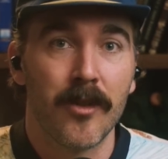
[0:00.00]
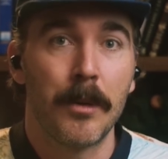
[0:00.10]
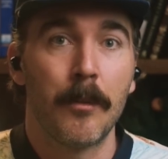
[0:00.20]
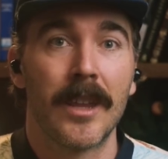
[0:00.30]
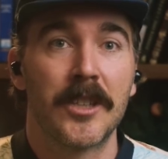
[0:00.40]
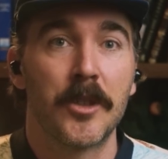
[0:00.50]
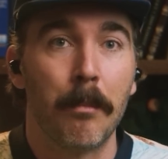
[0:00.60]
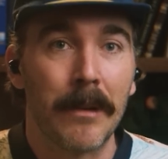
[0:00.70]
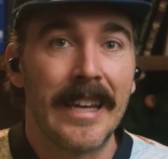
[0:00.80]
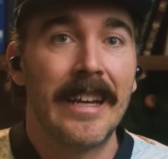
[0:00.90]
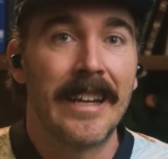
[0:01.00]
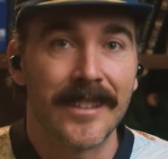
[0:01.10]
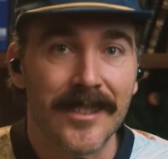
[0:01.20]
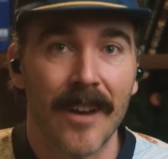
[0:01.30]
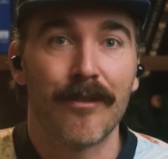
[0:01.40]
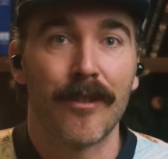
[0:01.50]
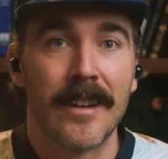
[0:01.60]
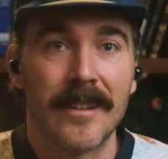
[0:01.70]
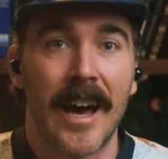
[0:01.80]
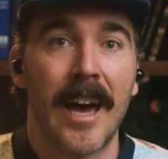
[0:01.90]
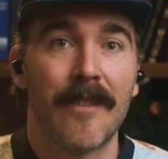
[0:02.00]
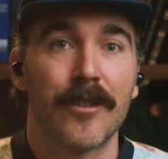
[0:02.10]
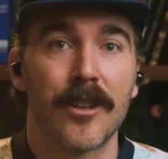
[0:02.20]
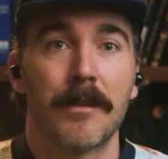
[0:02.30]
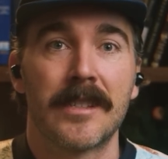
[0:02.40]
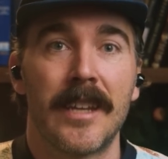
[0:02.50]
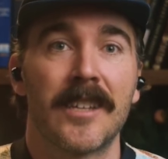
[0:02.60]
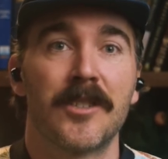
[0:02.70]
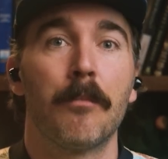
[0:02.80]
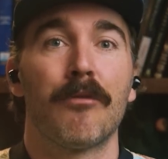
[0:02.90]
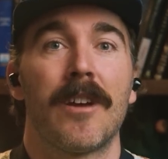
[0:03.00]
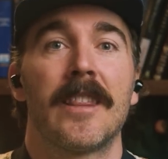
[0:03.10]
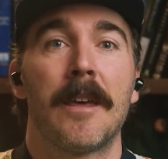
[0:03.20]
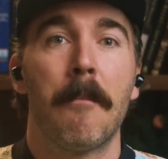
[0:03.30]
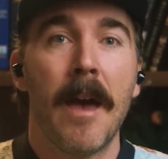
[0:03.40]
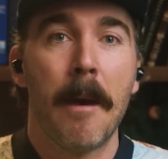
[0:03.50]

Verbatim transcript: would be willing to bleed and suffer and die for their mistakes to bring them